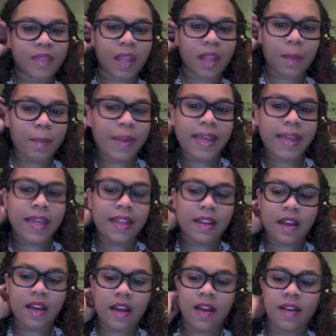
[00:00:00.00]
But
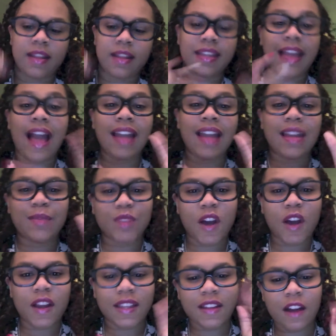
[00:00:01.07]
yeah, and I'm
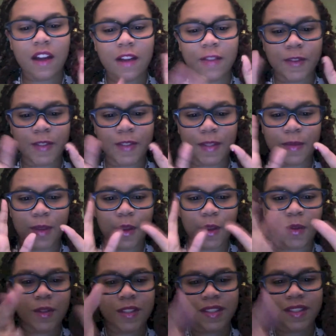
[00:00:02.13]
talking off of some
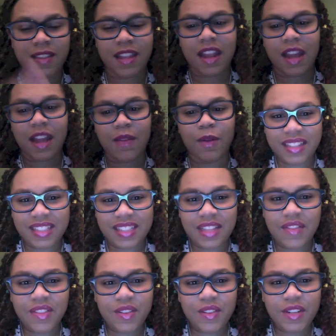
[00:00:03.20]
notes that I wrote.
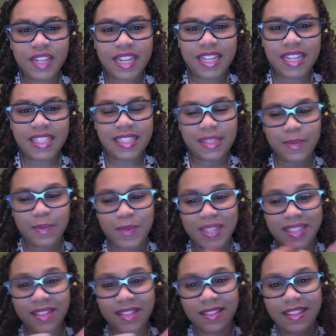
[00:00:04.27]
730 is
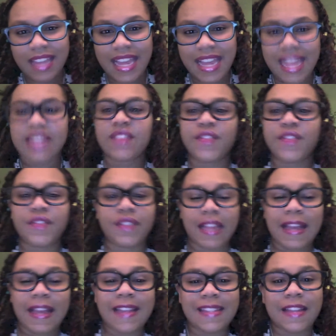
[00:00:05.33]
basically the hint,
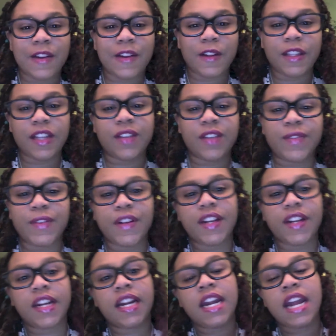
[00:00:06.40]
like I said earlier,
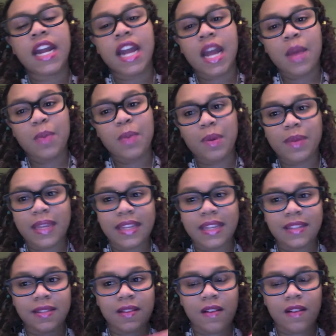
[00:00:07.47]
for
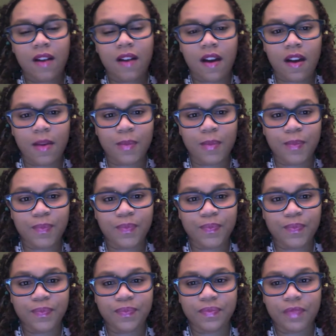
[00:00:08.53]
BB's
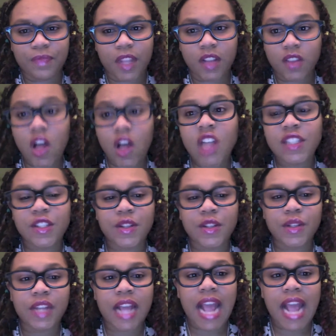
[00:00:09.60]
lawsuit.